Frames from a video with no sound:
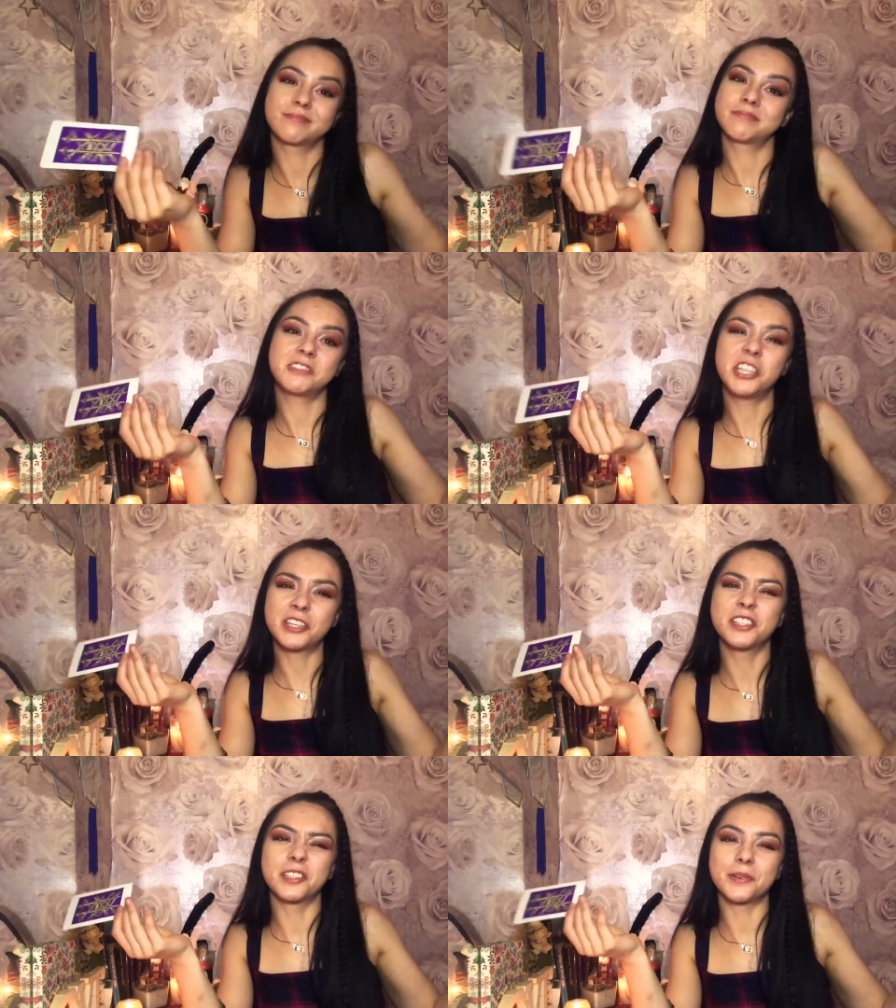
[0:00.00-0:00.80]
you
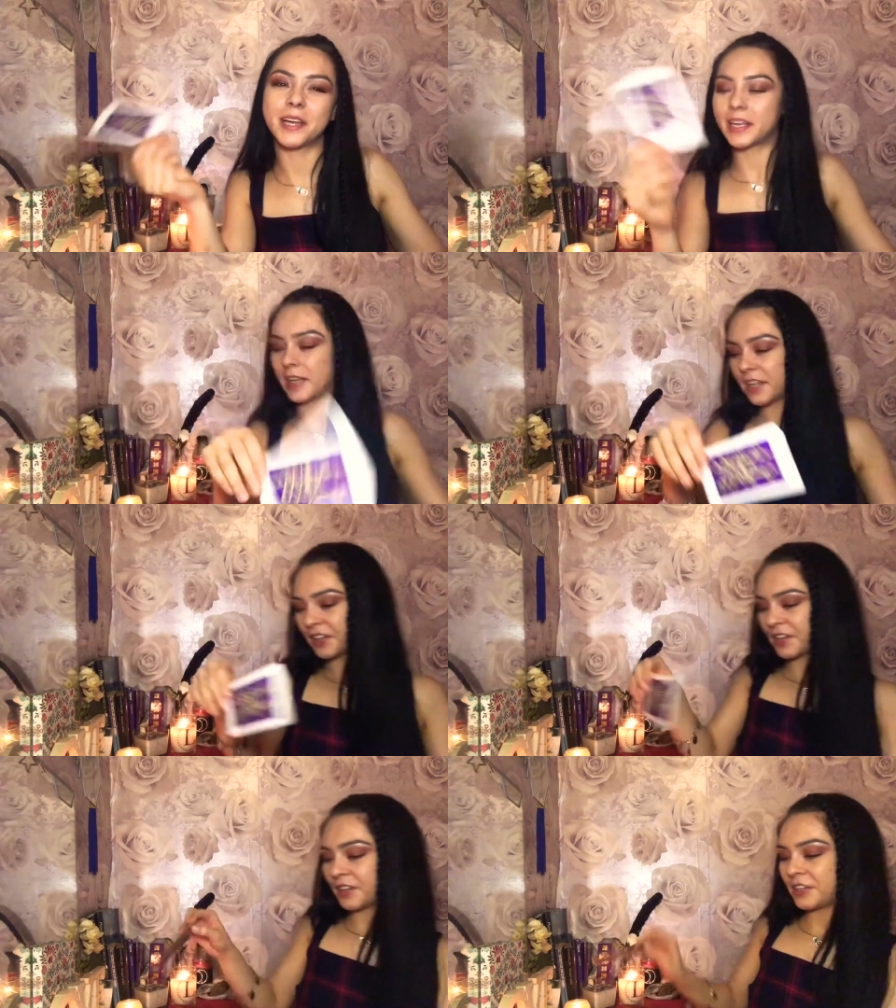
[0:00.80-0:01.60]
can do it.
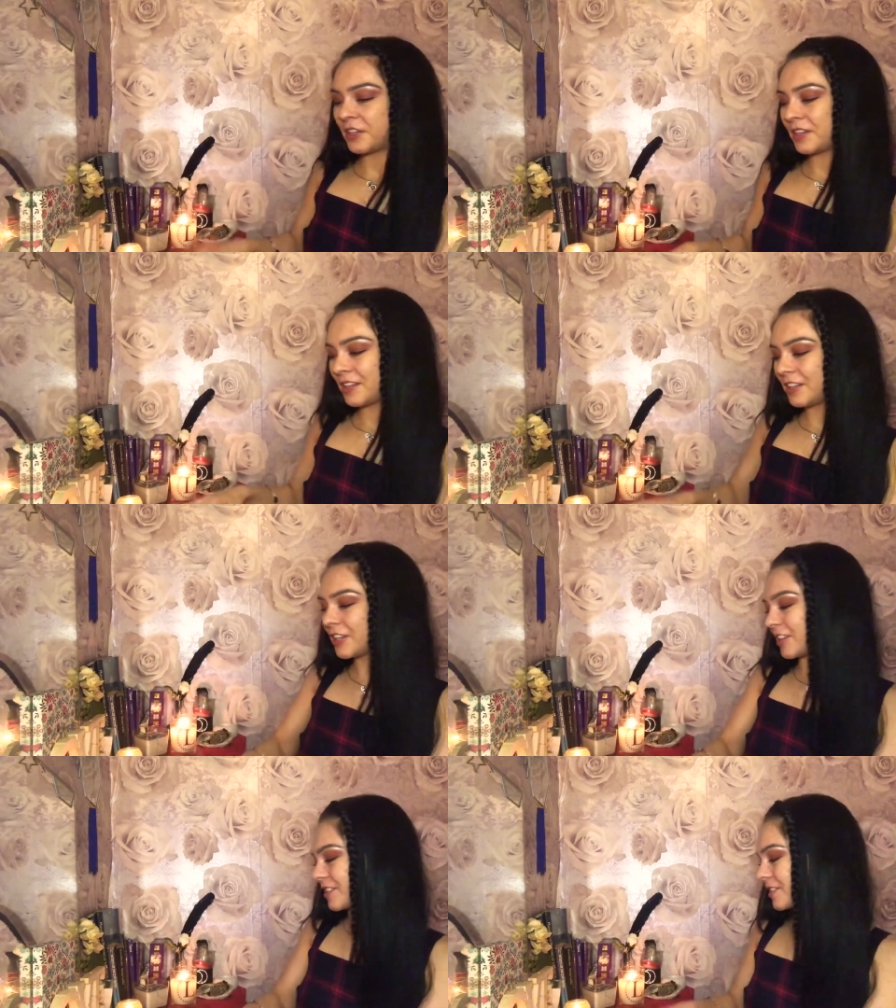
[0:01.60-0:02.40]
You can do